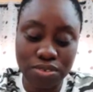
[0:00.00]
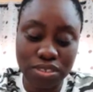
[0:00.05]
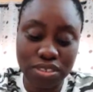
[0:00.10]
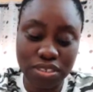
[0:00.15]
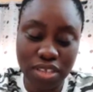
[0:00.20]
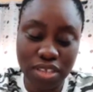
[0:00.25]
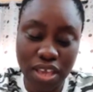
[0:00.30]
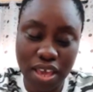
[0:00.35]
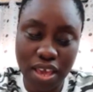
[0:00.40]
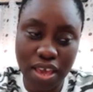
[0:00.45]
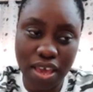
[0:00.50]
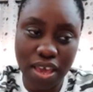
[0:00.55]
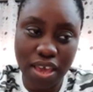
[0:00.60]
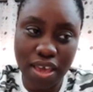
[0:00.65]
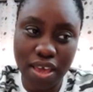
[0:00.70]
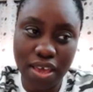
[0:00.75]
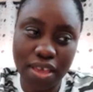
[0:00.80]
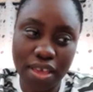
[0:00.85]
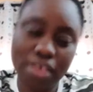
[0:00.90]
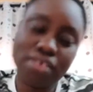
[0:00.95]

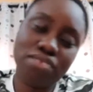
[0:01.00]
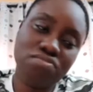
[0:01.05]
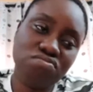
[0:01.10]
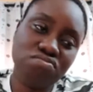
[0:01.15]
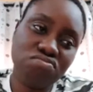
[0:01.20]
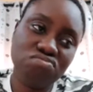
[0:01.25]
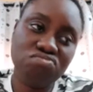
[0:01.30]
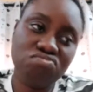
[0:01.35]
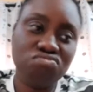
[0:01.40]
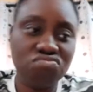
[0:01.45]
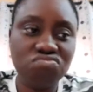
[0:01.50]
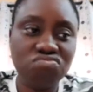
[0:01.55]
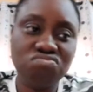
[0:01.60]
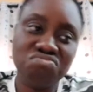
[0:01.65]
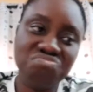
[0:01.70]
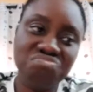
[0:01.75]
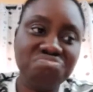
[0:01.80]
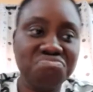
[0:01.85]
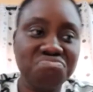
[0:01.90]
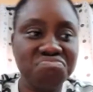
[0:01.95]
say
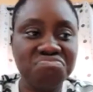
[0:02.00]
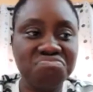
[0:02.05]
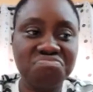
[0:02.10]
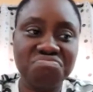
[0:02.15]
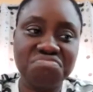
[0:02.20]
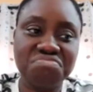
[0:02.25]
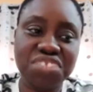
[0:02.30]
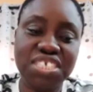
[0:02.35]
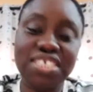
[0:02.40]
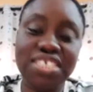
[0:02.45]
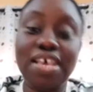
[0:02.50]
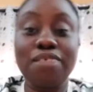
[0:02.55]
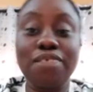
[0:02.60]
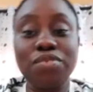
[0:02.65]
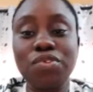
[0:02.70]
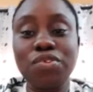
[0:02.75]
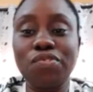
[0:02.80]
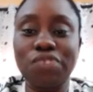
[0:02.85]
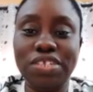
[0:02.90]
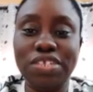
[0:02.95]

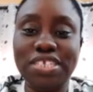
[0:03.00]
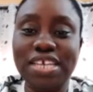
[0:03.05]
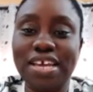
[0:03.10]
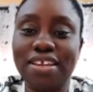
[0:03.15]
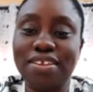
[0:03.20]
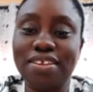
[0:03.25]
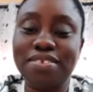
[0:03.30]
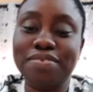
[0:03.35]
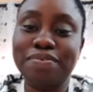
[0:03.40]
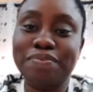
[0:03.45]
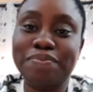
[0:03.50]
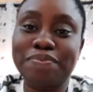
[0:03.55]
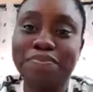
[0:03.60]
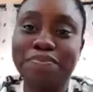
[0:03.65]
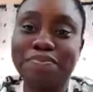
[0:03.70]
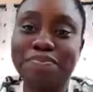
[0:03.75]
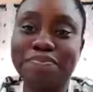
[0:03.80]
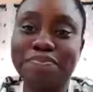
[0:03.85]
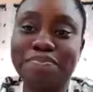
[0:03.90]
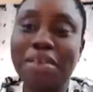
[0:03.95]
7 over 10.
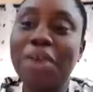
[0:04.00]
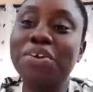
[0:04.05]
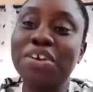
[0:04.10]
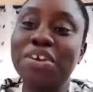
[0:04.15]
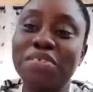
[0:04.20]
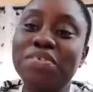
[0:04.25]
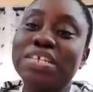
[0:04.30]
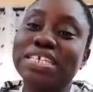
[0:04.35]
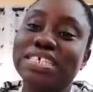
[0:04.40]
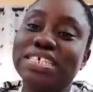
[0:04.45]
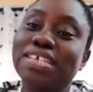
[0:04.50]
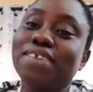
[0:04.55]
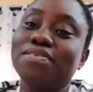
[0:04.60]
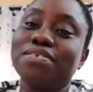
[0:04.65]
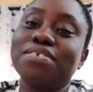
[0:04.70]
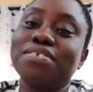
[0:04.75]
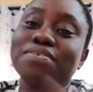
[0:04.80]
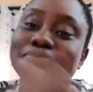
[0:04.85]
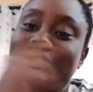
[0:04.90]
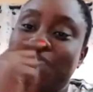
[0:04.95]
I'll give it a
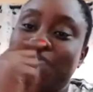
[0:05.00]
7.